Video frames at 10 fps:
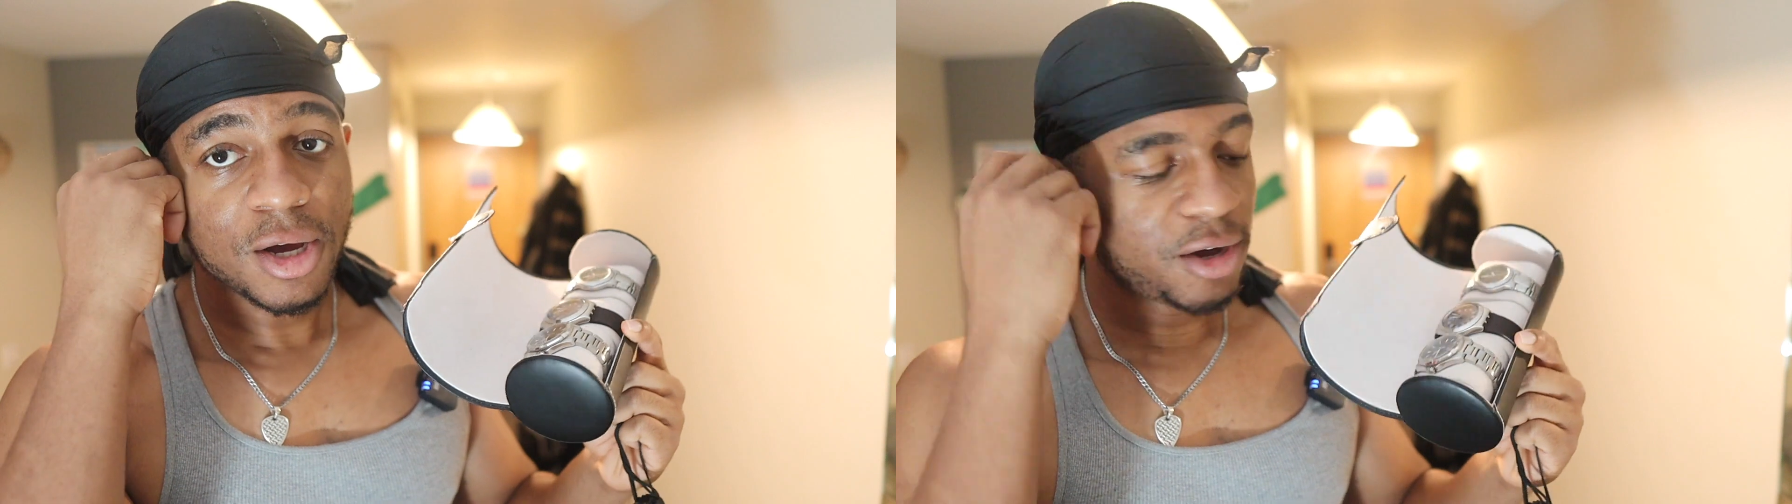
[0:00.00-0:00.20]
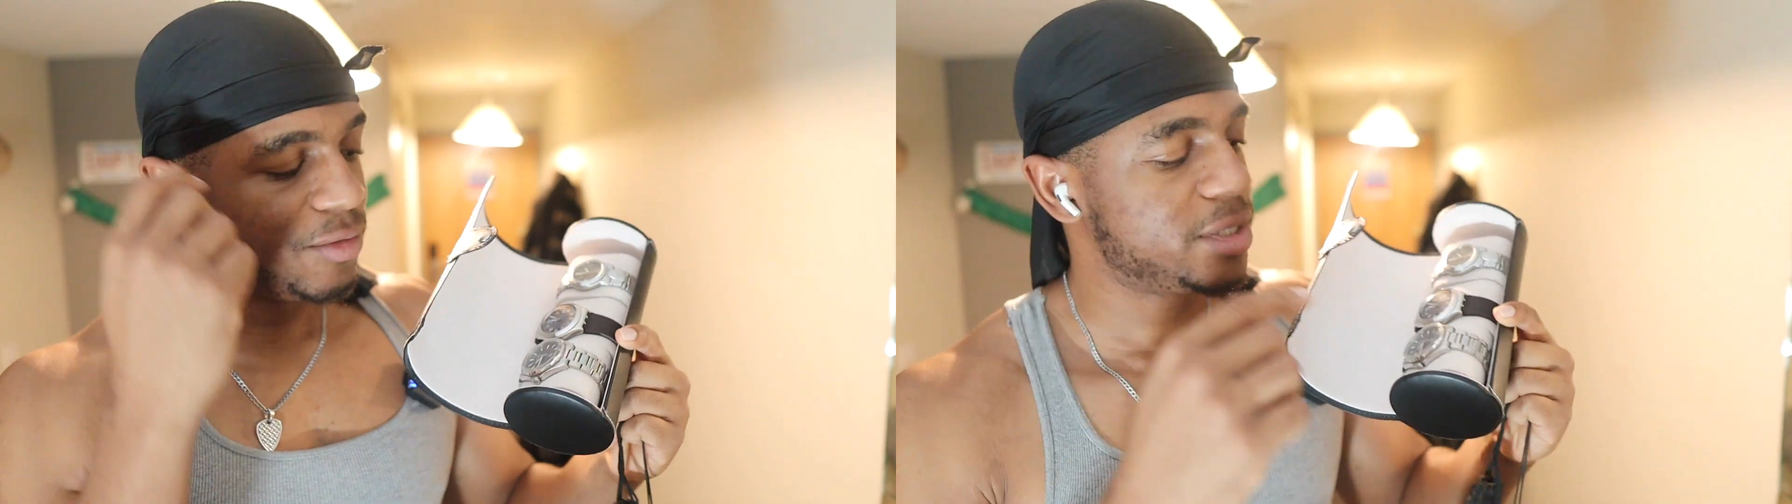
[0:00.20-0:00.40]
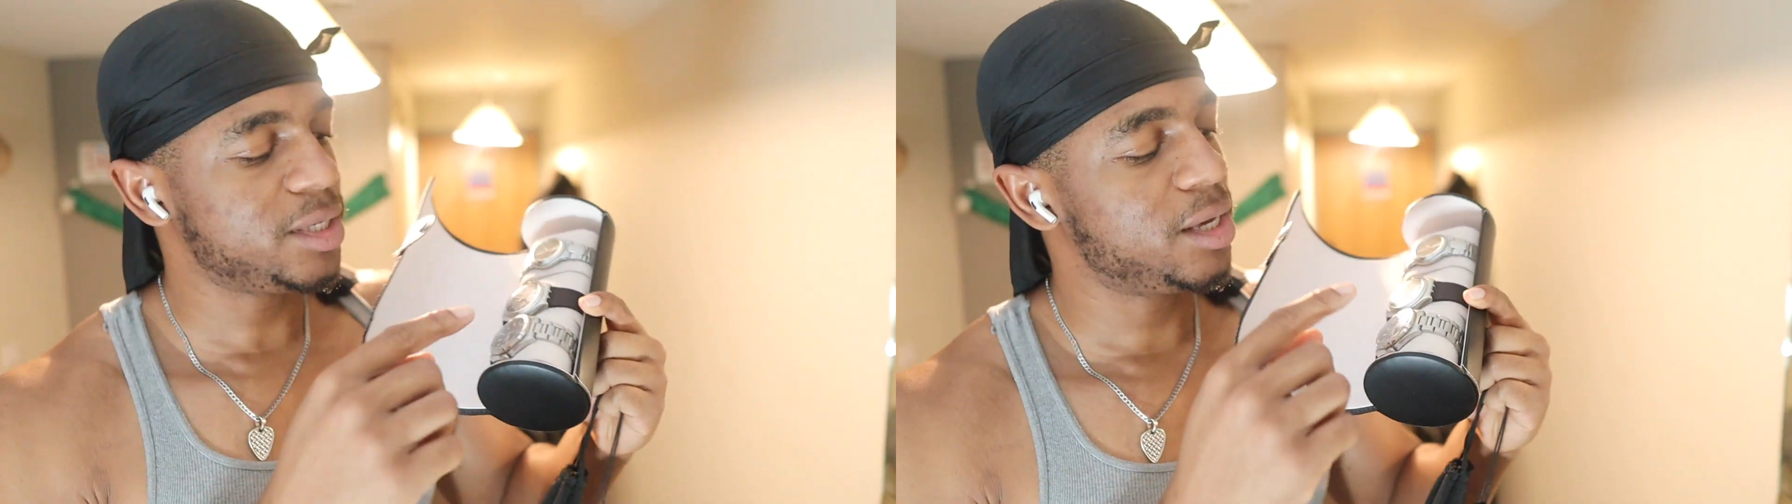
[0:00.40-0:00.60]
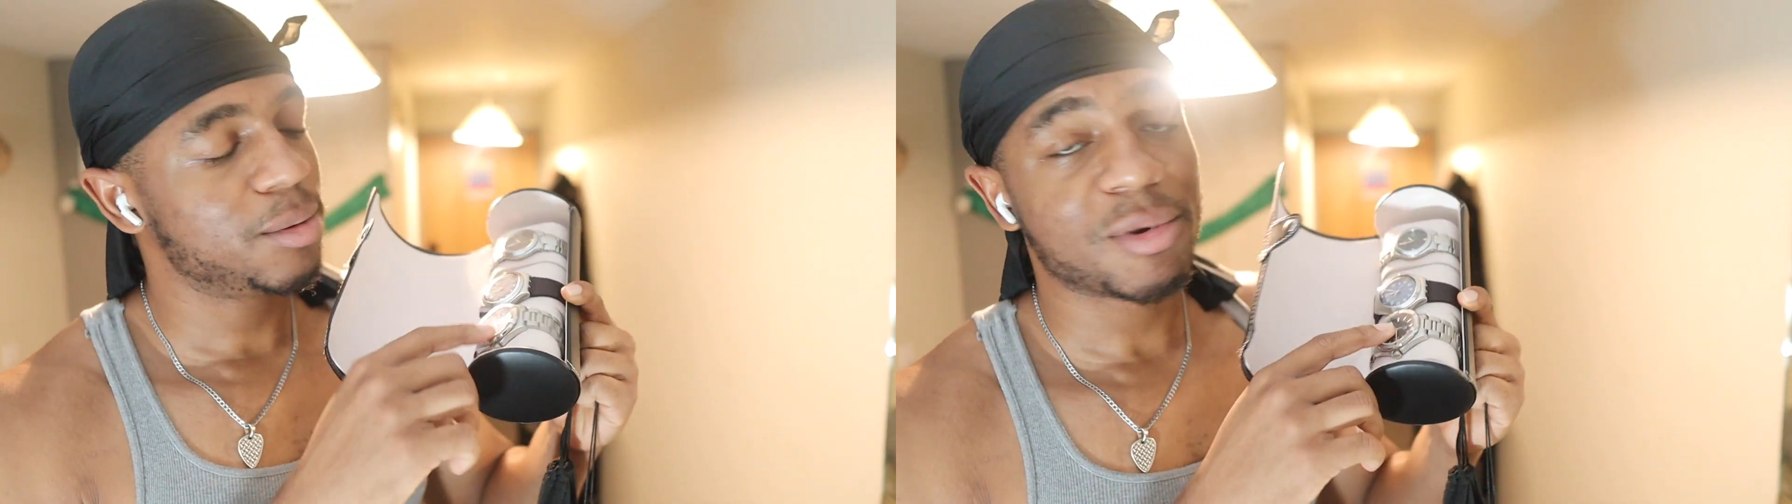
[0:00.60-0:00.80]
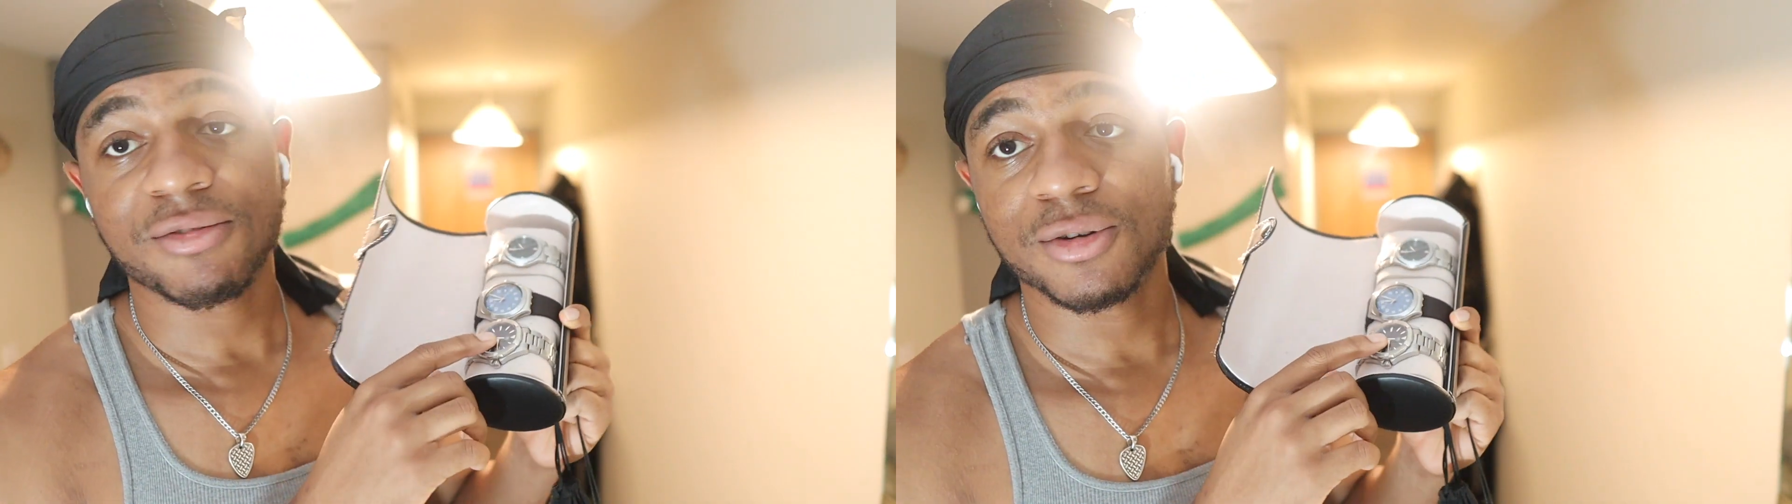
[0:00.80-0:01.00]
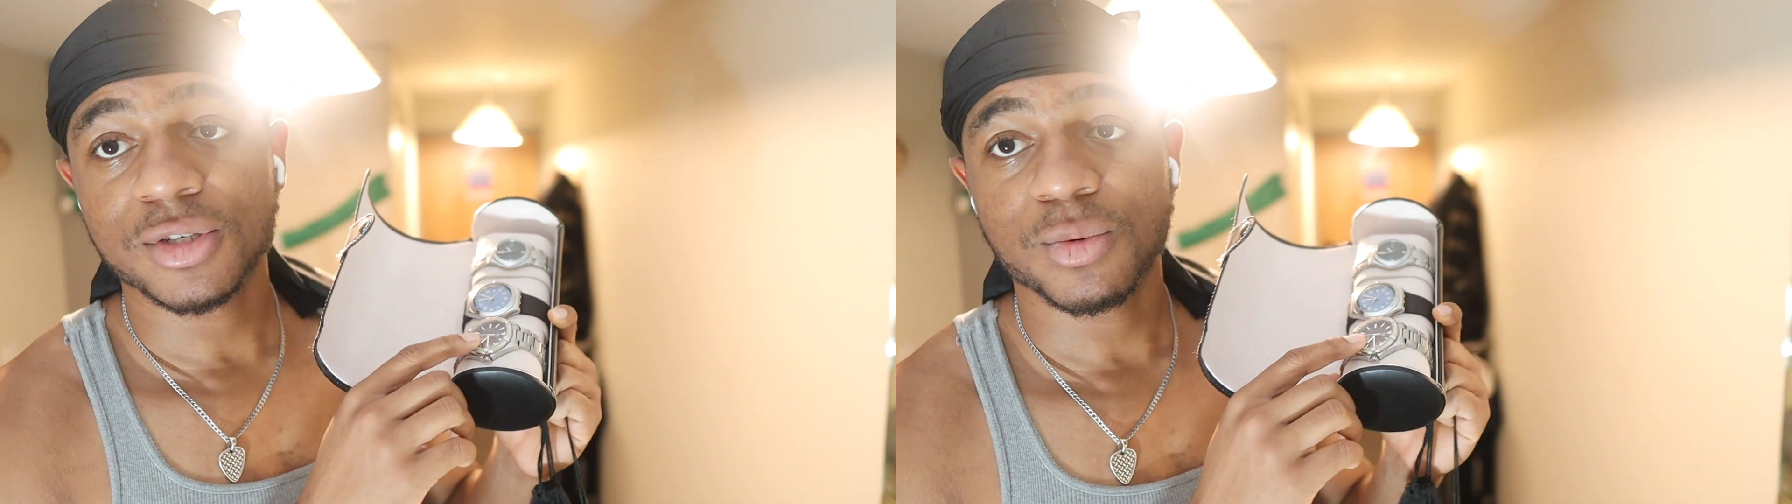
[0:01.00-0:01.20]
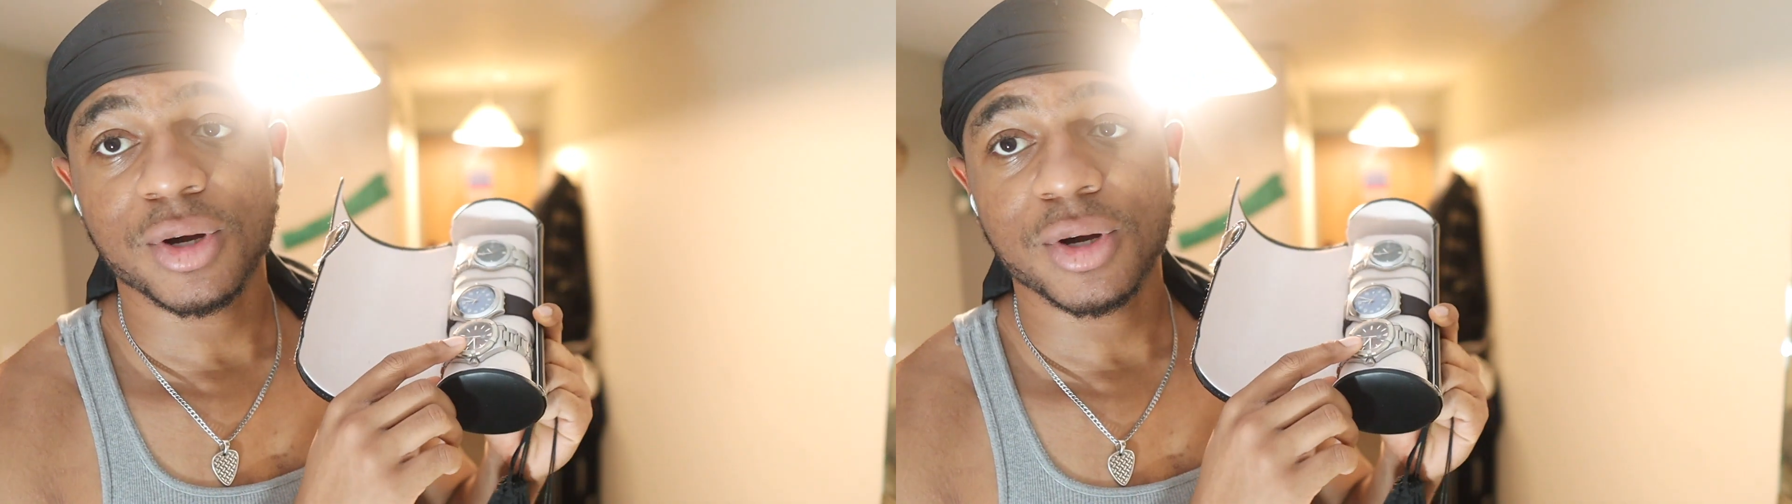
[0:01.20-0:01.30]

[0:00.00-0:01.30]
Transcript: Obviously, my first